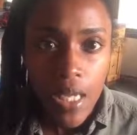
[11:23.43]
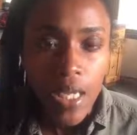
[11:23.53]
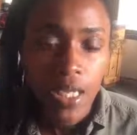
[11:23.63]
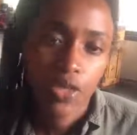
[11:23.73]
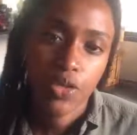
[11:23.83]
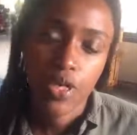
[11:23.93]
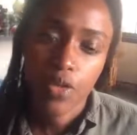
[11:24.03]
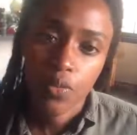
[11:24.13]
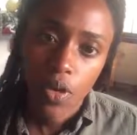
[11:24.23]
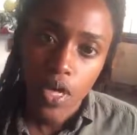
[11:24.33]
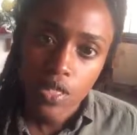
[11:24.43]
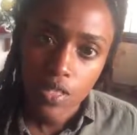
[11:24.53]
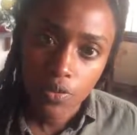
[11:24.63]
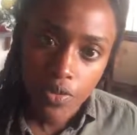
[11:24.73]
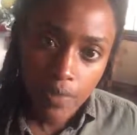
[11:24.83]
And you can watch
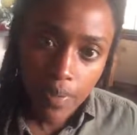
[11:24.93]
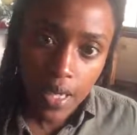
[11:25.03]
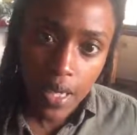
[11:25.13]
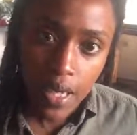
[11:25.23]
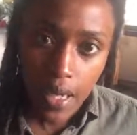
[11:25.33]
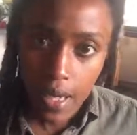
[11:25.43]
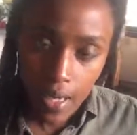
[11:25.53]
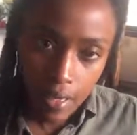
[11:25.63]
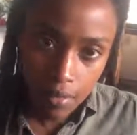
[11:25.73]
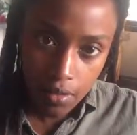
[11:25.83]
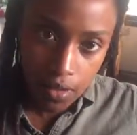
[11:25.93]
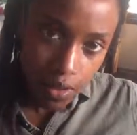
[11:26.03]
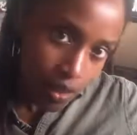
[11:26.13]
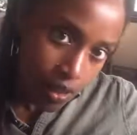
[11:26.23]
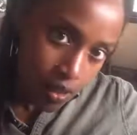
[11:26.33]
the replay, and
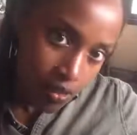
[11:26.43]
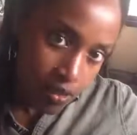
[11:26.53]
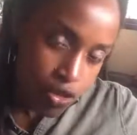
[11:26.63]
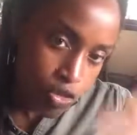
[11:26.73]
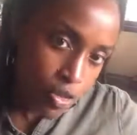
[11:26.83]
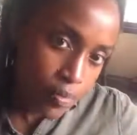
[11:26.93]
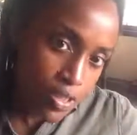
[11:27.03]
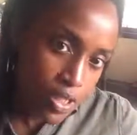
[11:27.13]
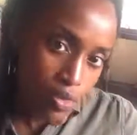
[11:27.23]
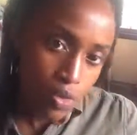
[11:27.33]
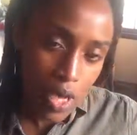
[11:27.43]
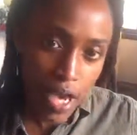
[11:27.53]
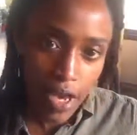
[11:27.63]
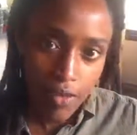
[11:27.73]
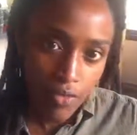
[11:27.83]
the description will
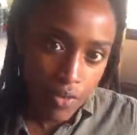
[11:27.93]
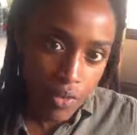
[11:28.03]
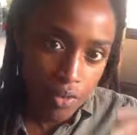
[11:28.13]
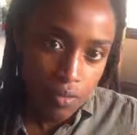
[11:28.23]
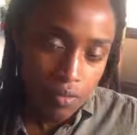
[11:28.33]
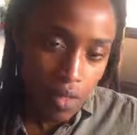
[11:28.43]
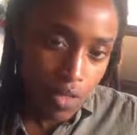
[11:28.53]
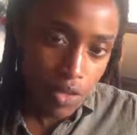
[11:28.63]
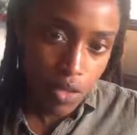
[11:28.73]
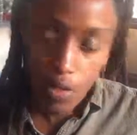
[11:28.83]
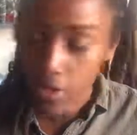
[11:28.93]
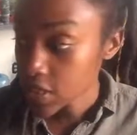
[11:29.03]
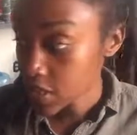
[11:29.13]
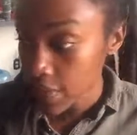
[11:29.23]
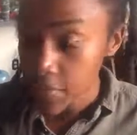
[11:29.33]
have, the
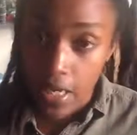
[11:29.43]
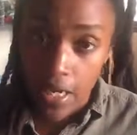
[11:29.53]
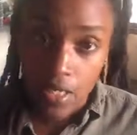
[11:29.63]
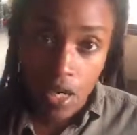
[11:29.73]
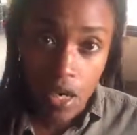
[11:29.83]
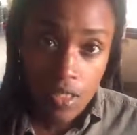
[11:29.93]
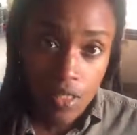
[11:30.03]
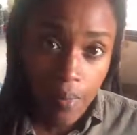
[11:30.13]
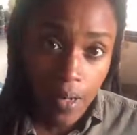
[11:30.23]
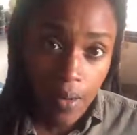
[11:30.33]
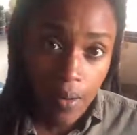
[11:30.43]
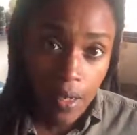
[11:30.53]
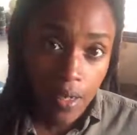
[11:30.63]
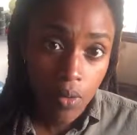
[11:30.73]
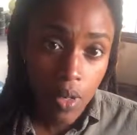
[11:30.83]
steps that I talked
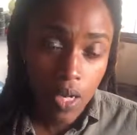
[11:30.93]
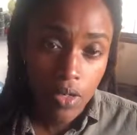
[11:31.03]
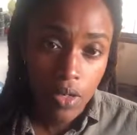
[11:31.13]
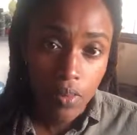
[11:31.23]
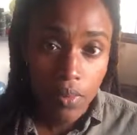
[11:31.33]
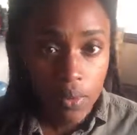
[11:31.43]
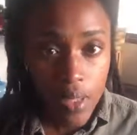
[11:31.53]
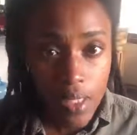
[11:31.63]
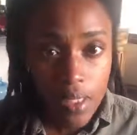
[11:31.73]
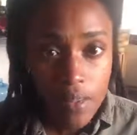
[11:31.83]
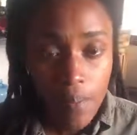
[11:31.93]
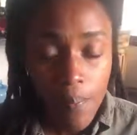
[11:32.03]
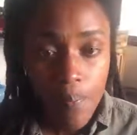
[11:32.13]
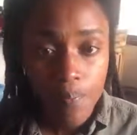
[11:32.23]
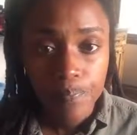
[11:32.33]
about and why they're important
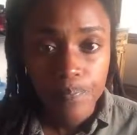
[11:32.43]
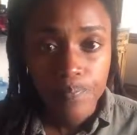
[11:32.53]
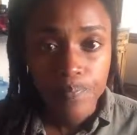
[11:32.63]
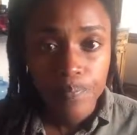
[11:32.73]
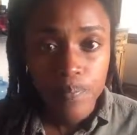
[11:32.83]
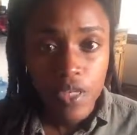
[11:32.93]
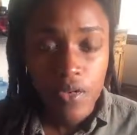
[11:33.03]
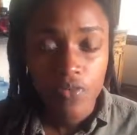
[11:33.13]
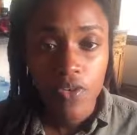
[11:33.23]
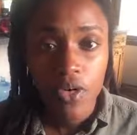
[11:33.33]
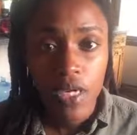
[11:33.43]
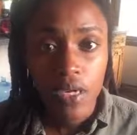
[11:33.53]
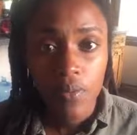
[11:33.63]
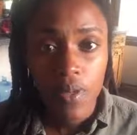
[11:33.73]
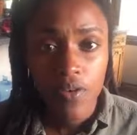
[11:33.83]
for
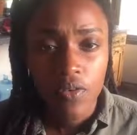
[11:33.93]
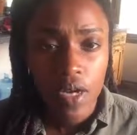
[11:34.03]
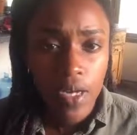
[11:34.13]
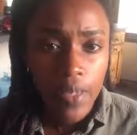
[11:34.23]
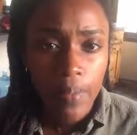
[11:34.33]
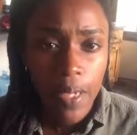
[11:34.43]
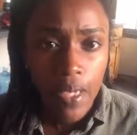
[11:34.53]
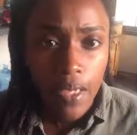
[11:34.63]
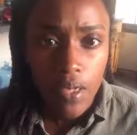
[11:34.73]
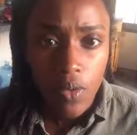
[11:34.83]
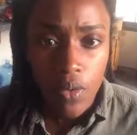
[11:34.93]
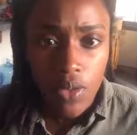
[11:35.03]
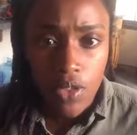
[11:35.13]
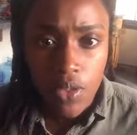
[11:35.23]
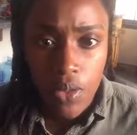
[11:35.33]
getting rid of chronic pain
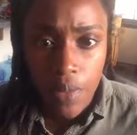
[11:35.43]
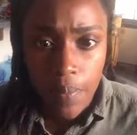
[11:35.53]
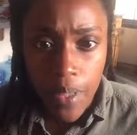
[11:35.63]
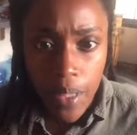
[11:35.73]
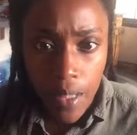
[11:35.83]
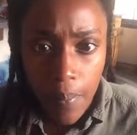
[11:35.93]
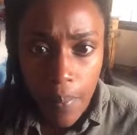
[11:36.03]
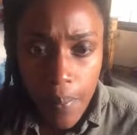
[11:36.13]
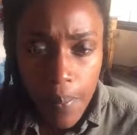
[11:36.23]
or joint pain.